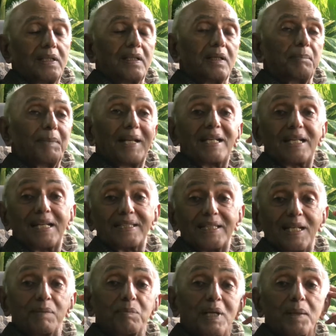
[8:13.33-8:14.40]
mental
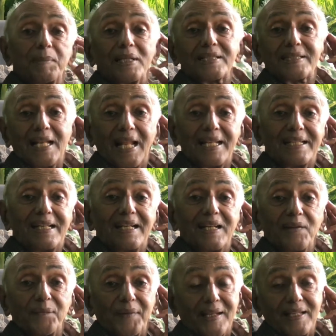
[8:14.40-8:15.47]
set may be slightly
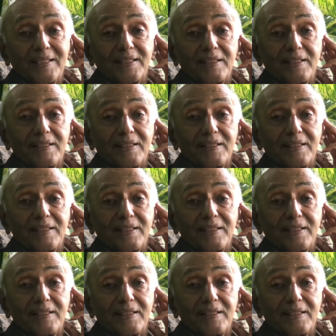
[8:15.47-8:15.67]
different.